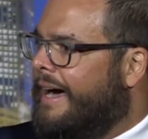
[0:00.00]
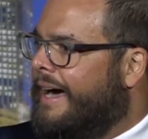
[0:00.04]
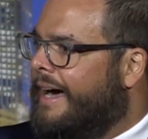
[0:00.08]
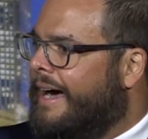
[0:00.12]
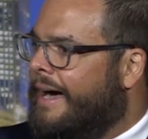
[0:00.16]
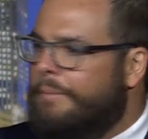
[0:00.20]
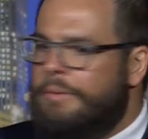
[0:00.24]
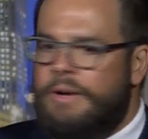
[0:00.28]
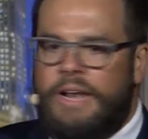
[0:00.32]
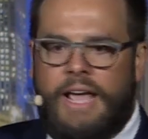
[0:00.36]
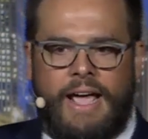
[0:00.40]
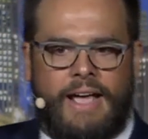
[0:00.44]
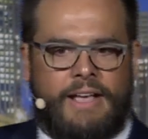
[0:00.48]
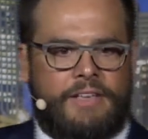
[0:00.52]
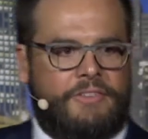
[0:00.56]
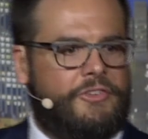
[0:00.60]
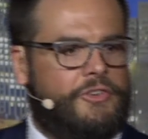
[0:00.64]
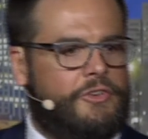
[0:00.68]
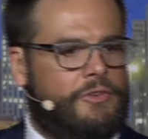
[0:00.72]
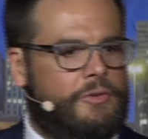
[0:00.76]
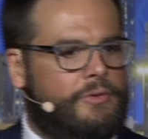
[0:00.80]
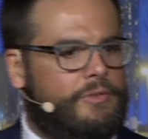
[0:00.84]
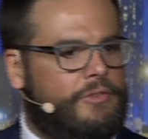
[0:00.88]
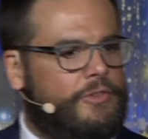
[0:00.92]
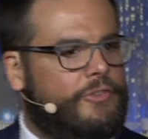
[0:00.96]
I'm going to ask
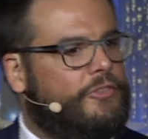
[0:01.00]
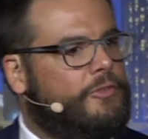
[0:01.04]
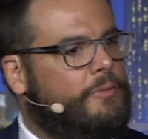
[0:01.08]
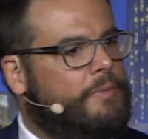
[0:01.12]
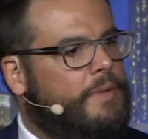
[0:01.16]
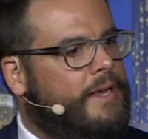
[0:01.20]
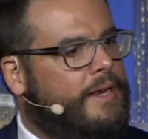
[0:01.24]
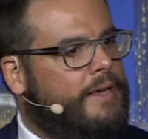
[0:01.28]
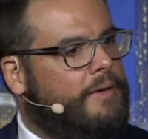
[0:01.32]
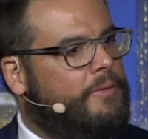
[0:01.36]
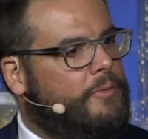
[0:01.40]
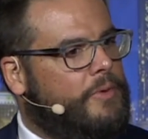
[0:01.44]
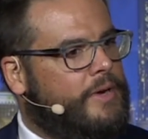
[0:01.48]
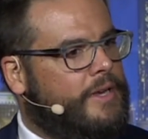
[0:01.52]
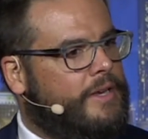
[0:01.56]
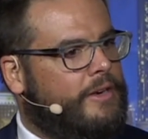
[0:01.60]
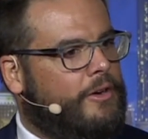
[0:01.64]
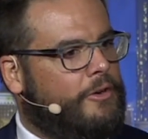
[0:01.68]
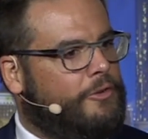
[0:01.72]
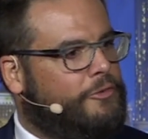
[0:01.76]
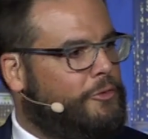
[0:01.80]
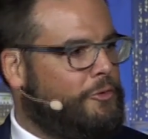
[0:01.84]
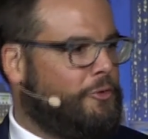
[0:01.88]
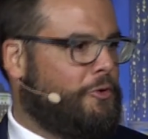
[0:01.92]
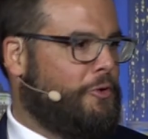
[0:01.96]
you in just a minute when
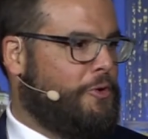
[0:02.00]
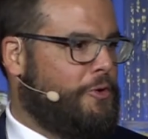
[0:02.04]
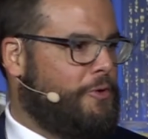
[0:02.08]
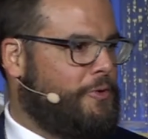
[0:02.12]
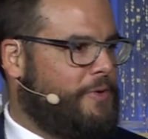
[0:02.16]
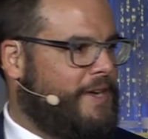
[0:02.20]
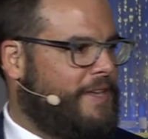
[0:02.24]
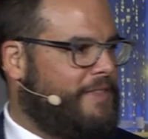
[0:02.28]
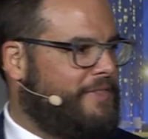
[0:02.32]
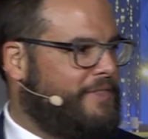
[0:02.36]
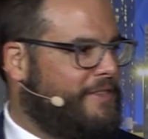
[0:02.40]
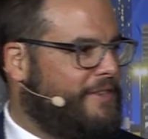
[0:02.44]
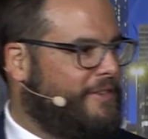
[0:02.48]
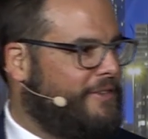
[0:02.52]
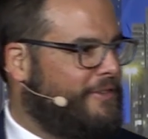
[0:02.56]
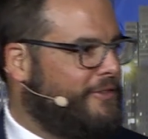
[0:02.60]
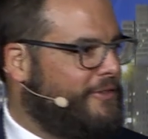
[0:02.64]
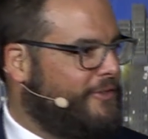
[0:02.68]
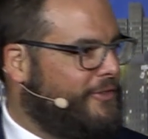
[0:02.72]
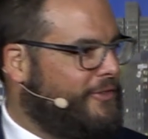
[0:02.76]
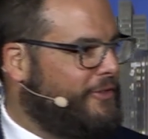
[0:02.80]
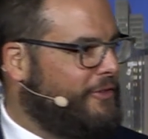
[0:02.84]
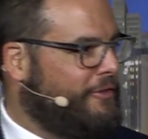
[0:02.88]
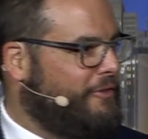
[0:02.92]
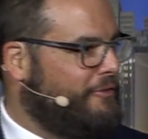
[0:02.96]
Arturo and the
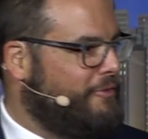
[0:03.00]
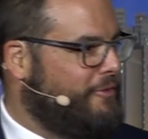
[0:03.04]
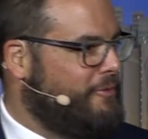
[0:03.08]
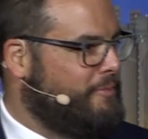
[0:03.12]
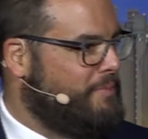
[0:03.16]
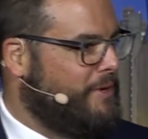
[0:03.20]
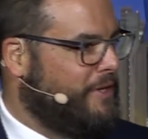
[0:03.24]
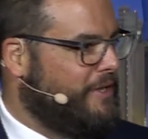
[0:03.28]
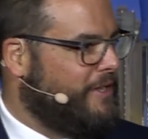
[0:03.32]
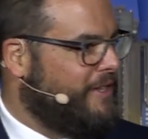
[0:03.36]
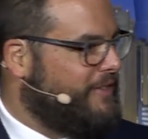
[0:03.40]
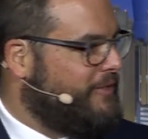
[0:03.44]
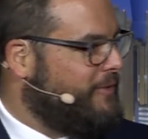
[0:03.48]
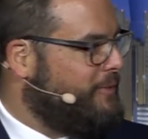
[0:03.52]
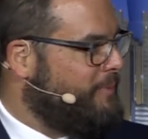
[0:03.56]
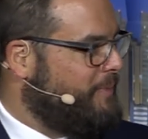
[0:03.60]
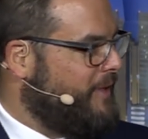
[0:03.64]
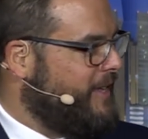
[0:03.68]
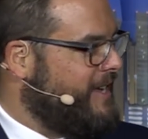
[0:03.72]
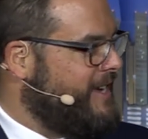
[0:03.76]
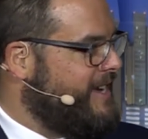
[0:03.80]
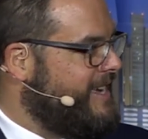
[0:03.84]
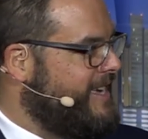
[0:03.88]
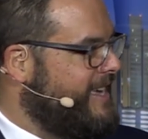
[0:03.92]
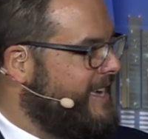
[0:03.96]
Silver Bullets
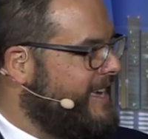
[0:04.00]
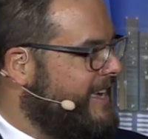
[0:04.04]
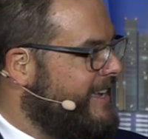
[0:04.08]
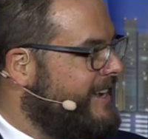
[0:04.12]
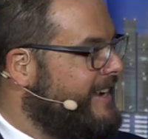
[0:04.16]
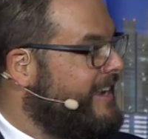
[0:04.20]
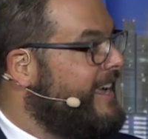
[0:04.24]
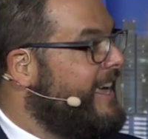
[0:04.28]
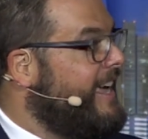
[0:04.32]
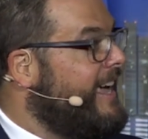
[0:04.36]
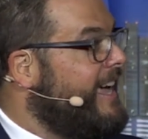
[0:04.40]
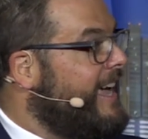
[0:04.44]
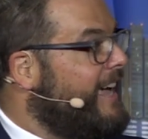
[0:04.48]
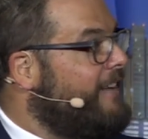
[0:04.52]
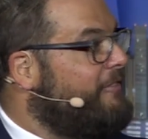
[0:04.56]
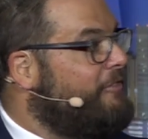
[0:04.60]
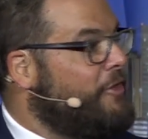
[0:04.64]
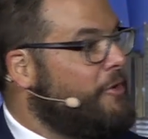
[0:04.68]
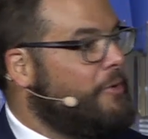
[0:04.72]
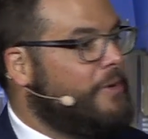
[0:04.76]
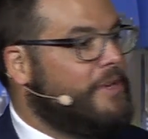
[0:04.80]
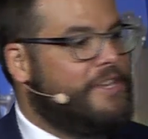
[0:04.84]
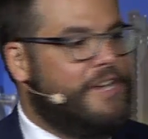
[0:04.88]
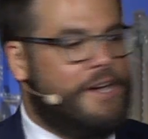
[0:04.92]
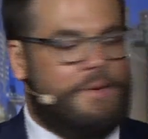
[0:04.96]
play again, if
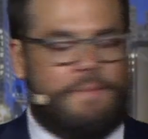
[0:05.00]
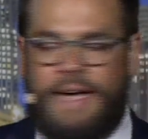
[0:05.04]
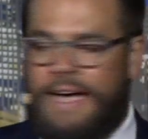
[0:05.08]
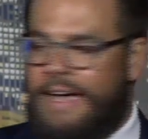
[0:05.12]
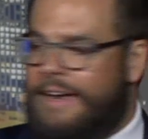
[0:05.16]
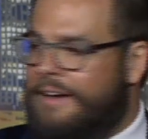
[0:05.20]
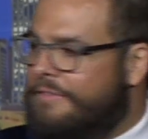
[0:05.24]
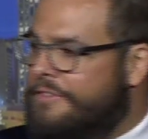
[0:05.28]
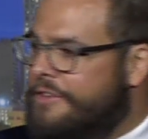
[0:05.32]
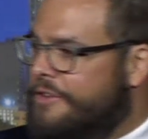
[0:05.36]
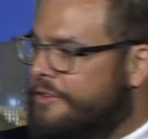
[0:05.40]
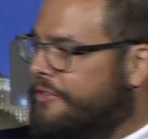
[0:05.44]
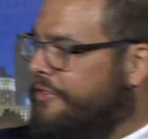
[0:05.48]
you would come out of your